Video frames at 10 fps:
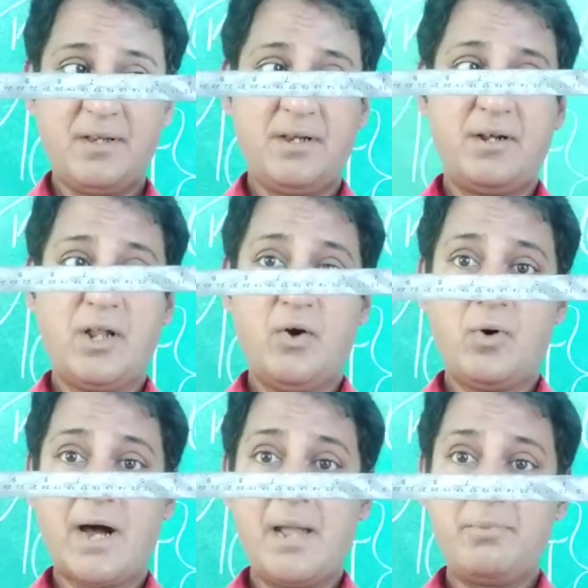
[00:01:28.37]
Now
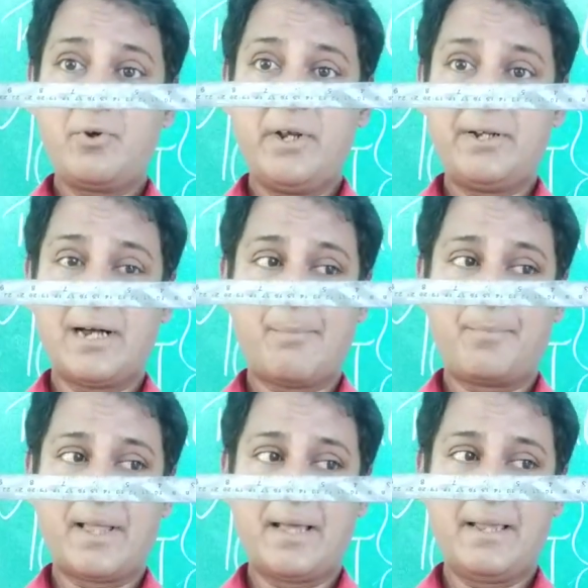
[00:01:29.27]
I am going to
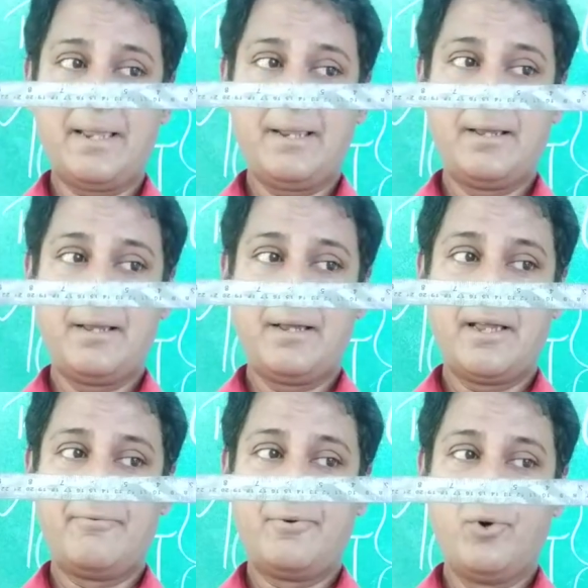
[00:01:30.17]
apply
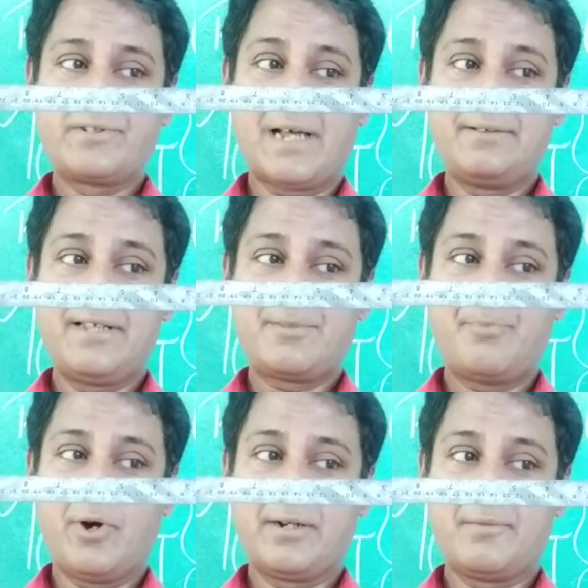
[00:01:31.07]
a force at this
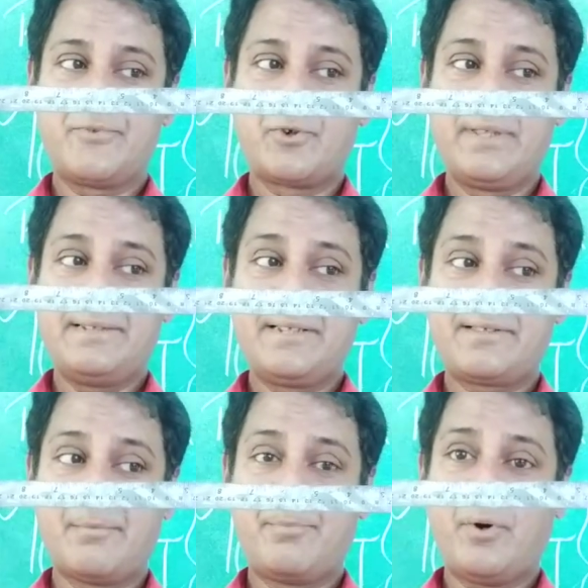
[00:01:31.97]
point. So this is
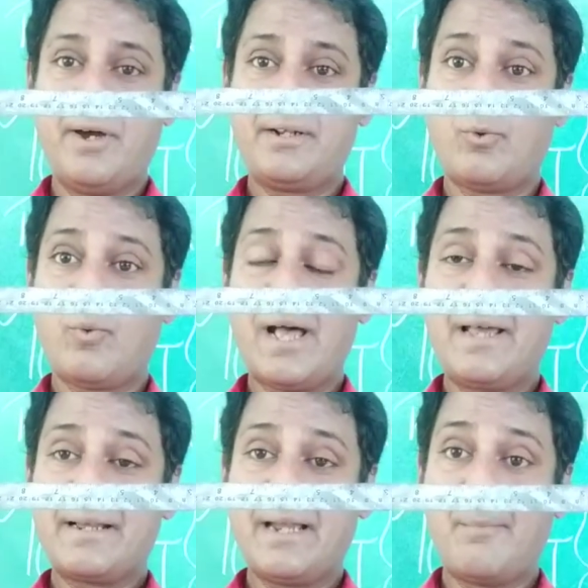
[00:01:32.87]
the point where
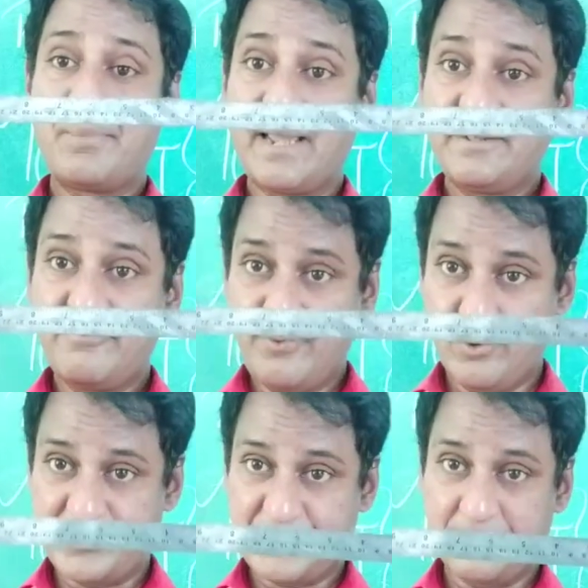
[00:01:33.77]
I apply the
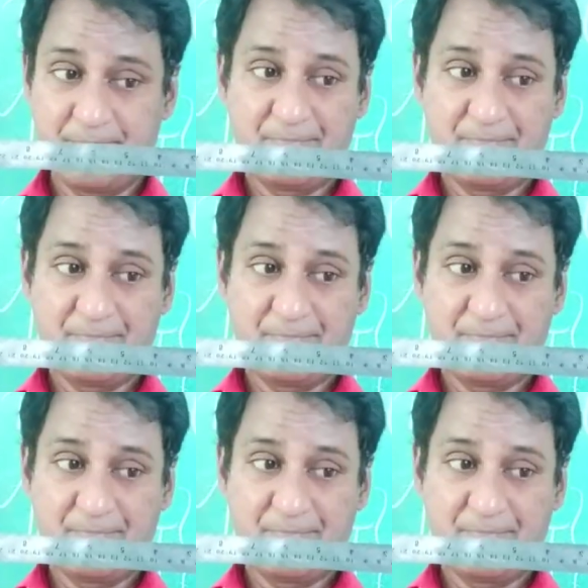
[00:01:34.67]
force.